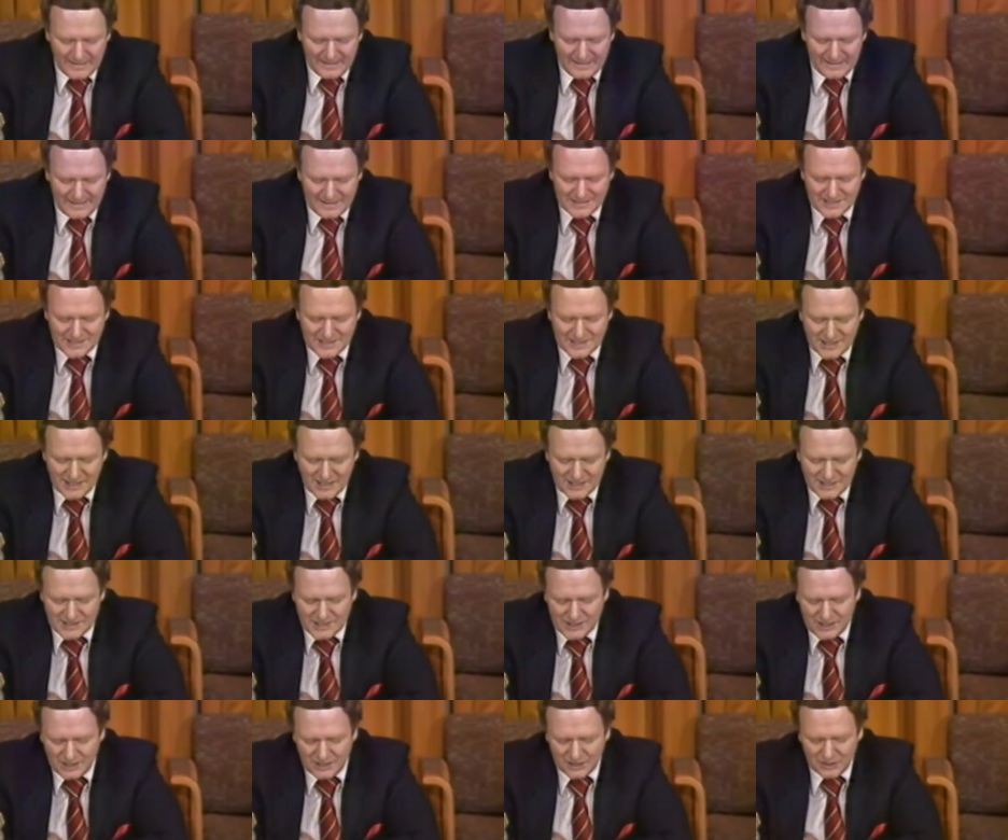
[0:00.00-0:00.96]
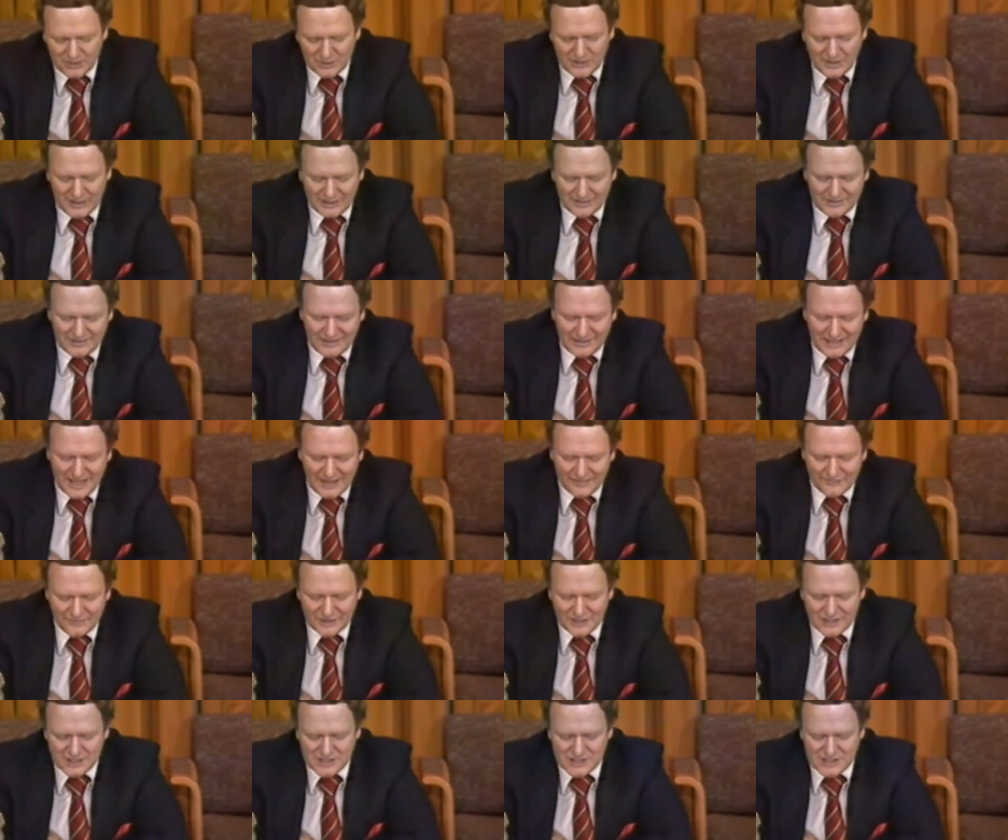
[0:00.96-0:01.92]
It says here that the
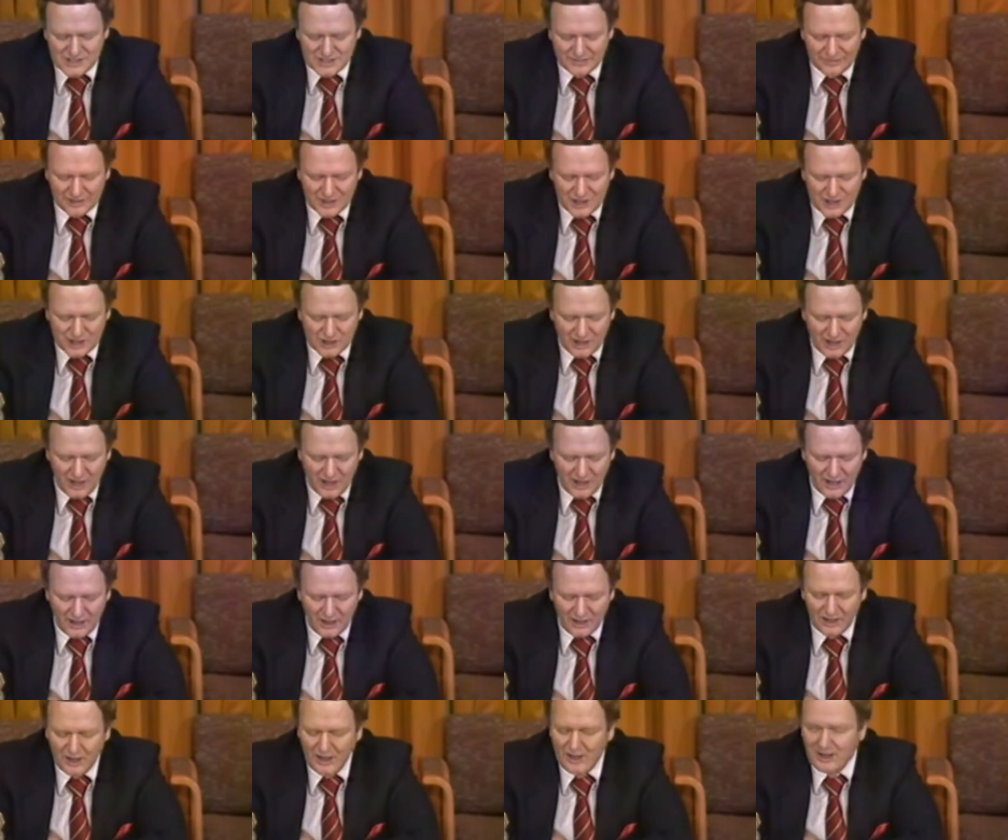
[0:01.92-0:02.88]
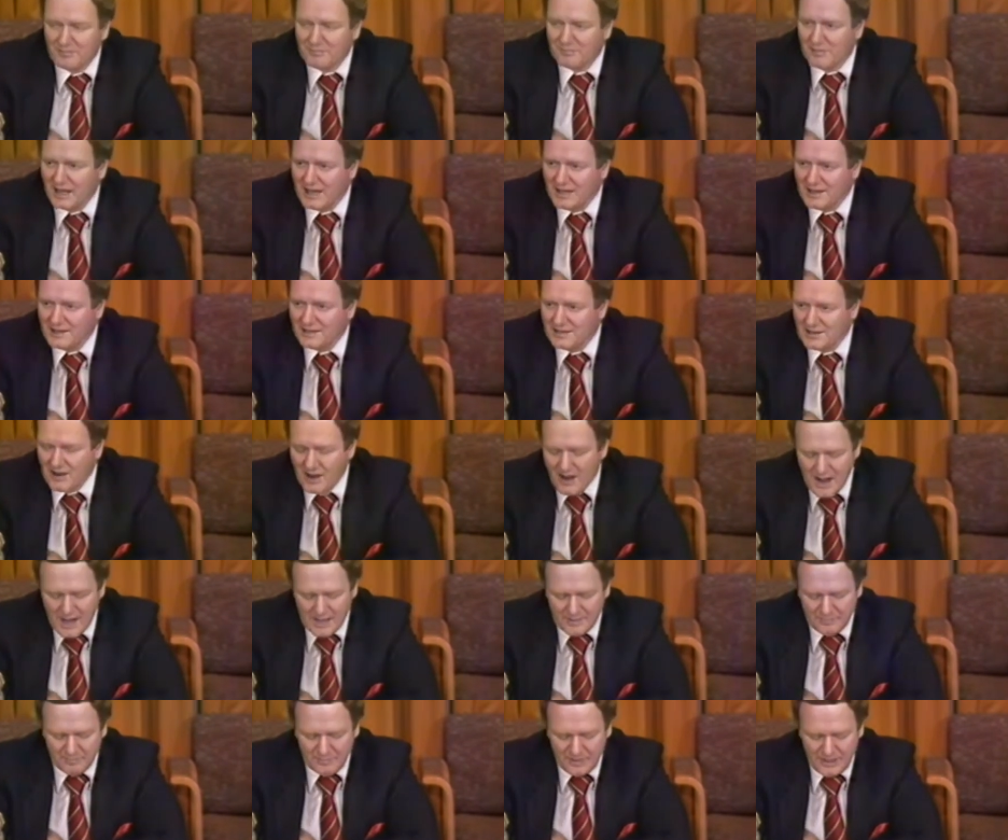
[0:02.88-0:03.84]
evidence of a trial may
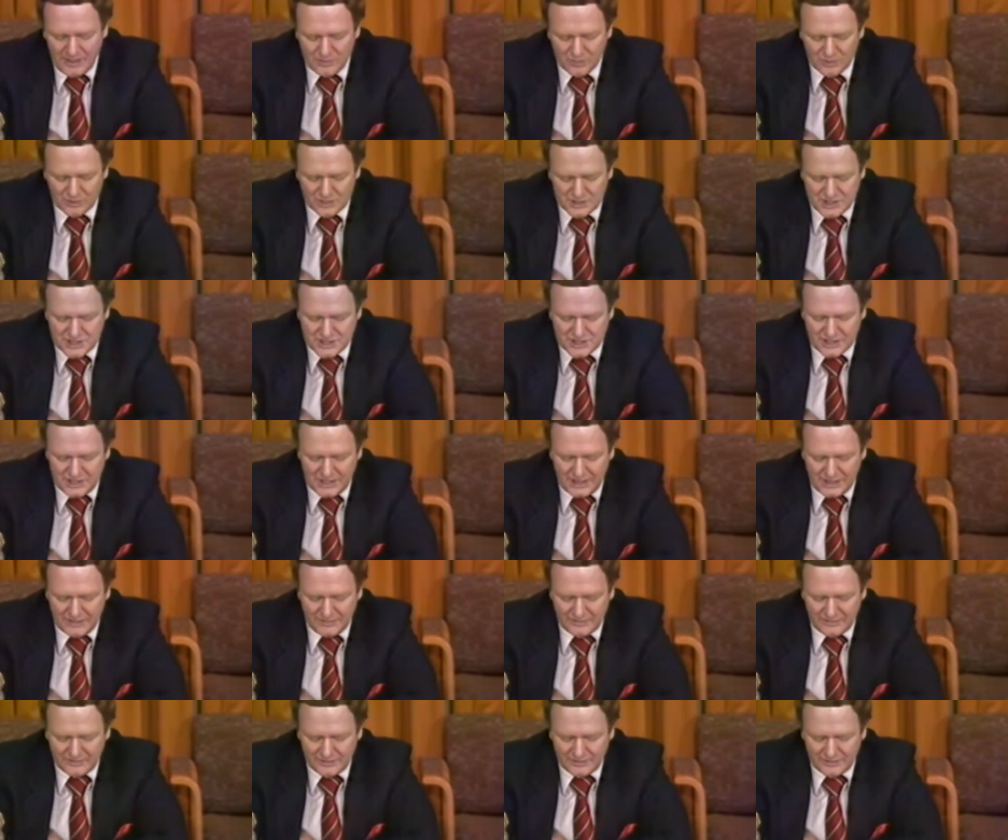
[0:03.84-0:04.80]
not be received